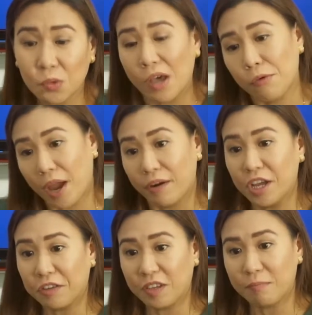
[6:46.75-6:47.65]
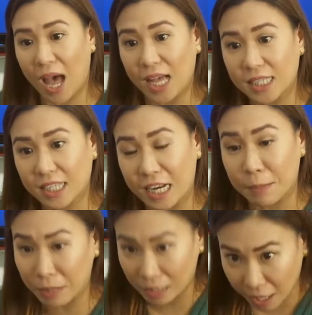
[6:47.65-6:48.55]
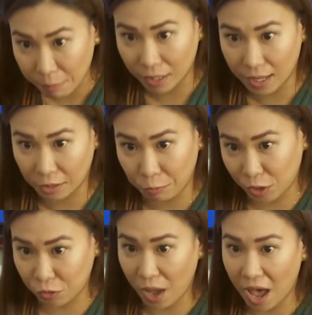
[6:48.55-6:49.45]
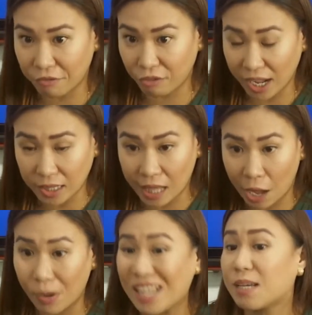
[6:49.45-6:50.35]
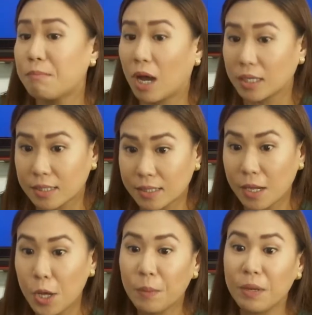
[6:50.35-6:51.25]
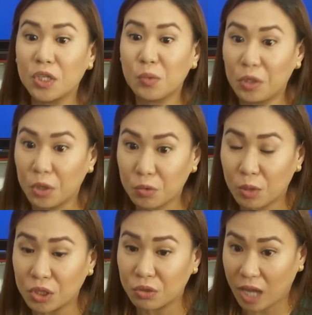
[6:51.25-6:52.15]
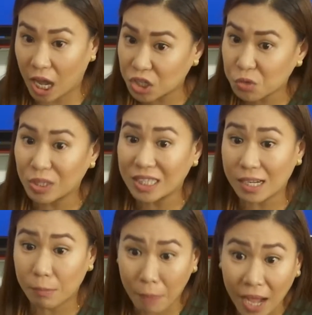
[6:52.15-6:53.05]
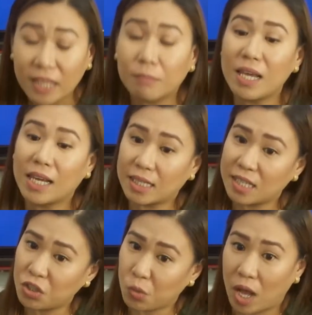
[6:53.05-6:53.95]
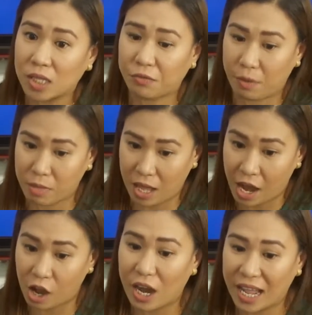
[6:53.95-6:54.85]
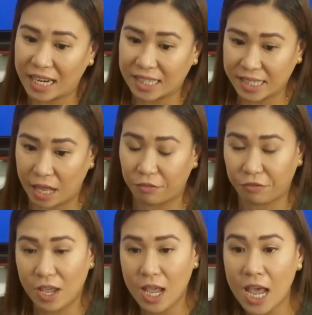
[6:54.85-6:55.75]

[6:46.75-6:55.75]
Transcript: That's why wearing of the mask in a pandemic like we do have right now is a must, because we don't want to catch what might be getting to us from the air in itself.